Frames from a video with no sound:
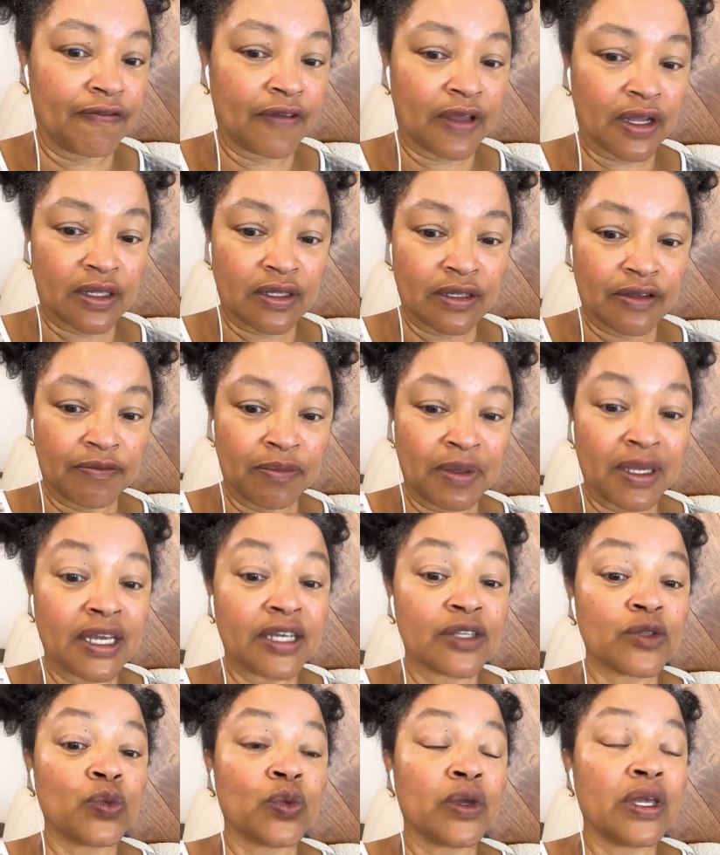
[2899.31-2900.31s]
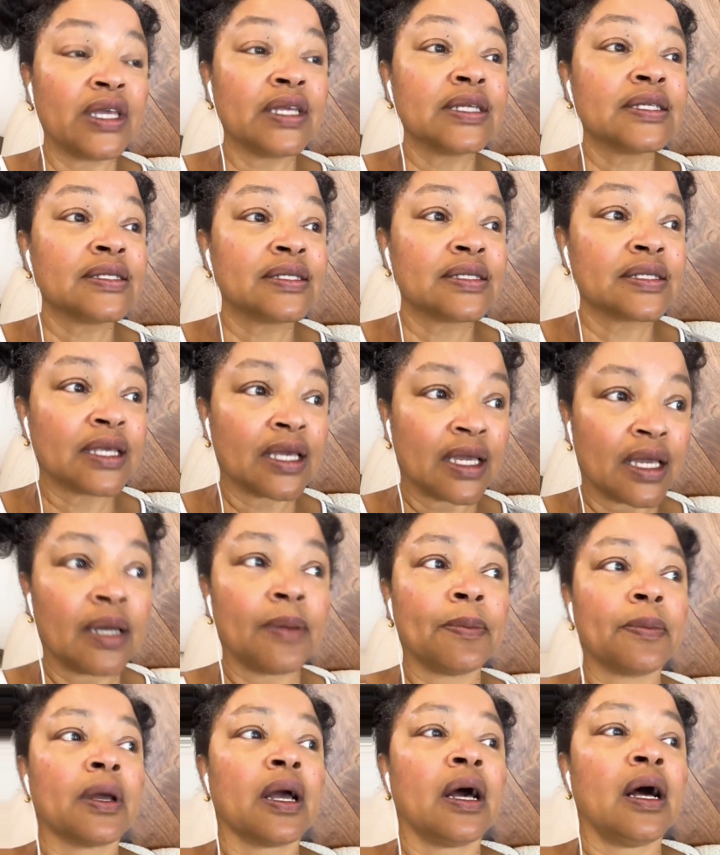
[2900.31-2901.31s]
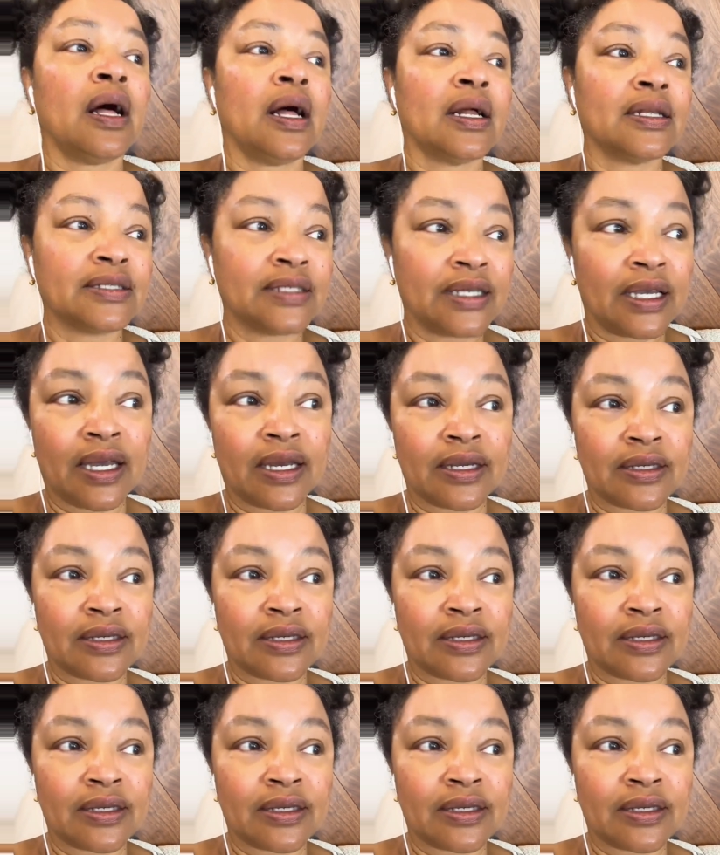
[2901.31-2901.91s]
very effective, because we skip